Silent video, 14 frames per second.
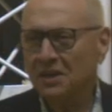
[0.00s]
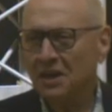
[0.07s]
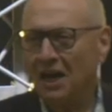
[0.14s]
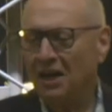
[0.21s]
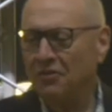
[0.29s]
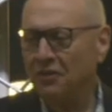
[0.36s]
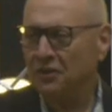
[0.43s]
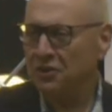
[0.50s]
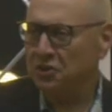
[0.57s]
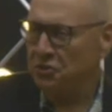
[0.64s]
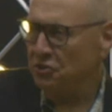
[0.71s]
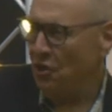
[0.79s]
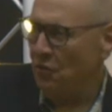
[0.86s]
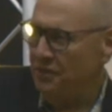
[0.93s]
I think that you
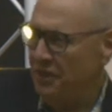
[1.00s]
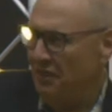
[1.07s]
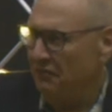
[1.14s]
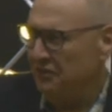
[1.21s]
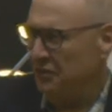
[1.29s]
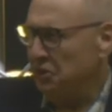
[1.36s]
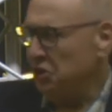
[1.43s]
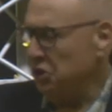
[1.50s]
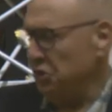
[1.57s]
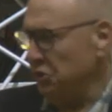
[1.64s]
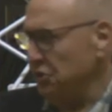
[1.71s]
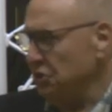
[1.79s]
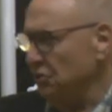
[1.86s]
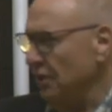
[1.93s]
know enough in this
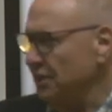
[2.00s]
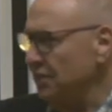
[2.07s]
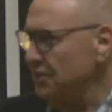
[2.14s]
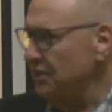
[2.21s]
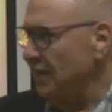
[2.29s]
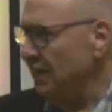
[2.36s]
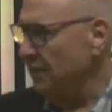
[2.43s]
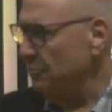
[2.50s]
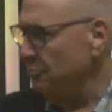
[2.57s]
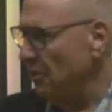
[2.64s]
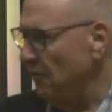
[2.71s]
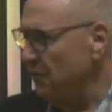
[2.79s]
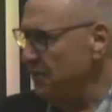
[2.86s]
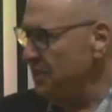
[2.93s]
church to understand that
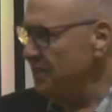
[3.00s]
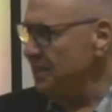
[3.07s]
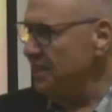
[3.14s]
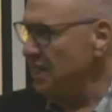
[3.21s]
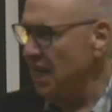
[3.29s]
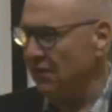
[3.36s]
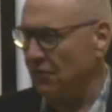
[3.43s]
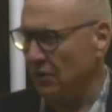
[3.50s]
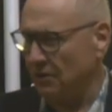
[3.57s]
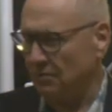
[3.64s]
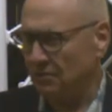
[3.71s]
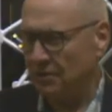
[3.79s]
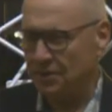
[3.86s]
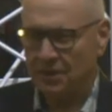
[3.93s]
prophecy is never
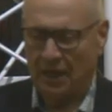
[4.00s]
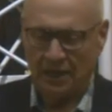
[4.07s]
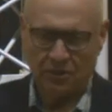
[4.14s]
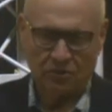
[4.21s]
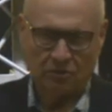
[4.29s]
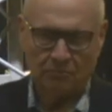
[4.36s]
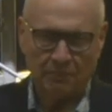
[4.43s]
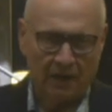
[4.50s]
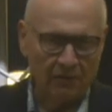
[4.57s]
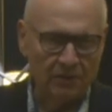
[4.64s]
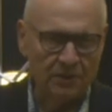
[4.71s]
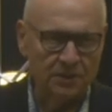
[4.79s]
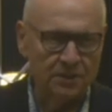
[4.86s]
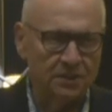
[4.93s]
designed to
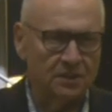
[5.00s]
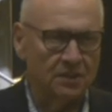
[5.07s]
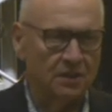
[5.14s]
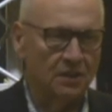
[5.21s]
embarrass